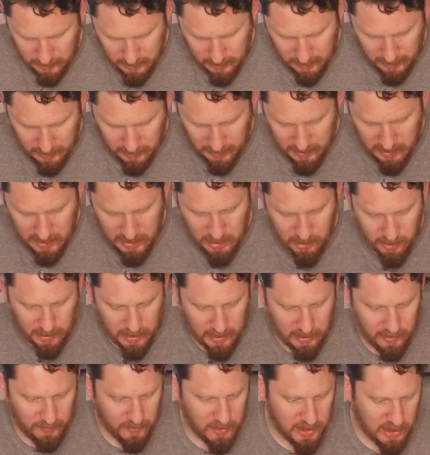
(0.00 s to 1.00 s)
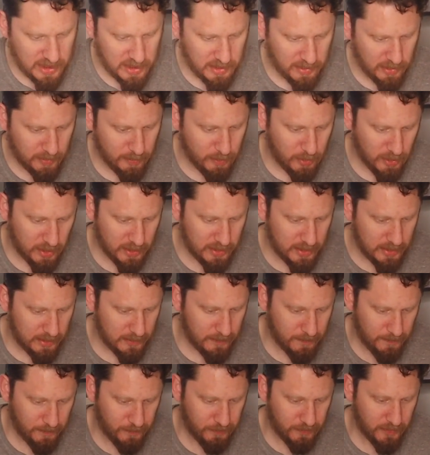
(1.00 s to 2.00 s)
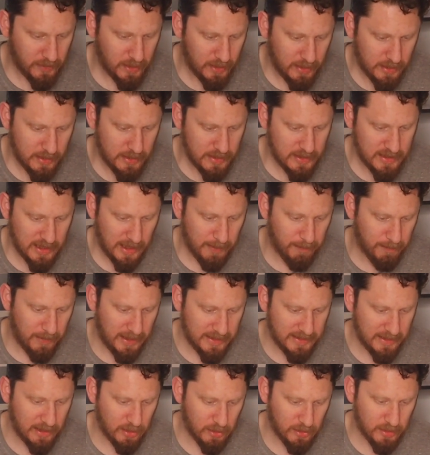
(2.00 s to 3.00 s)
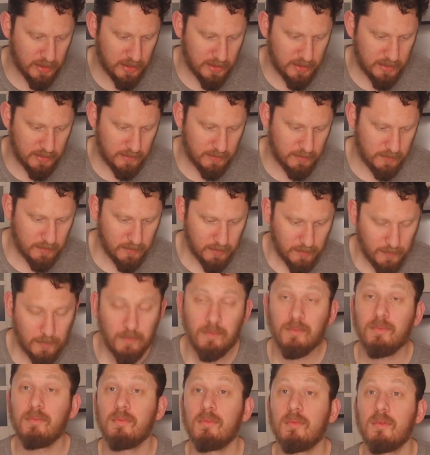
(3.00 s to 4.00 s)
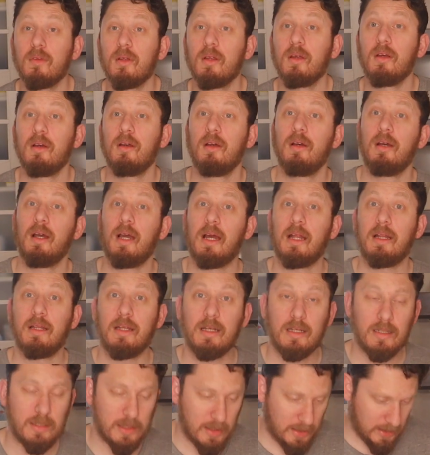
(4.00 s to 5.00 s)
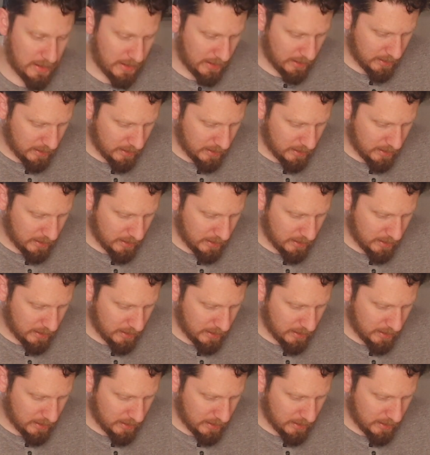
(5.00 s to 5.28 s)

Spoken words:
And this is great if you just put some butter on it and eat it like